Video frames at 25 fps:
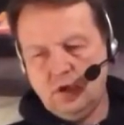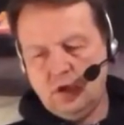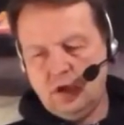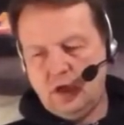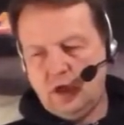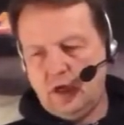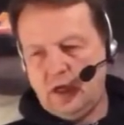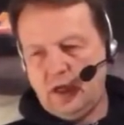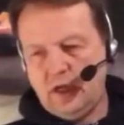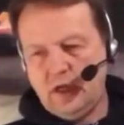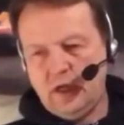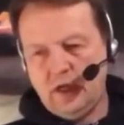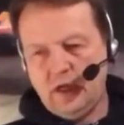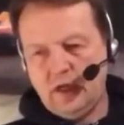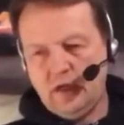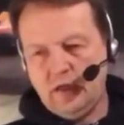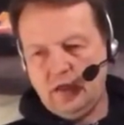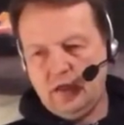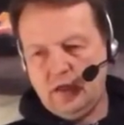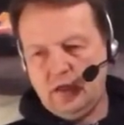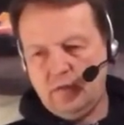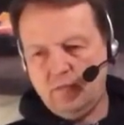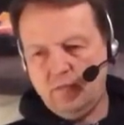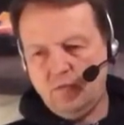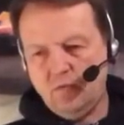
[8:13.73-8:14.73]
I
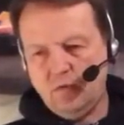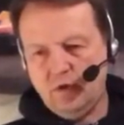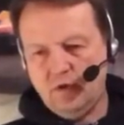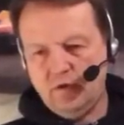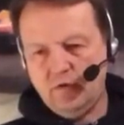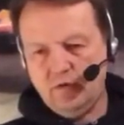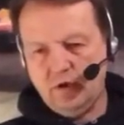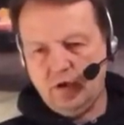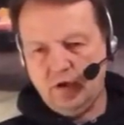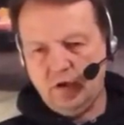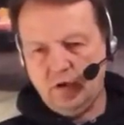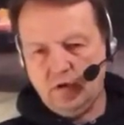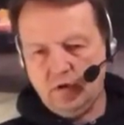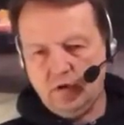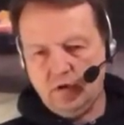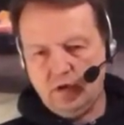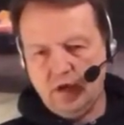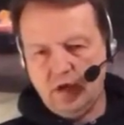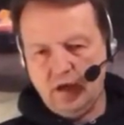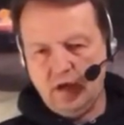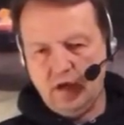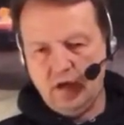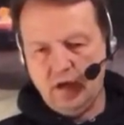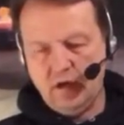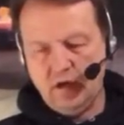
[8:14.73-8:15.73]
kept wondering,
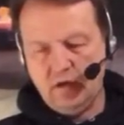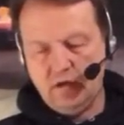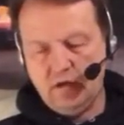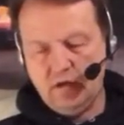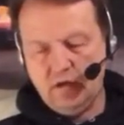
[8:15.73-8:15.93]
okay,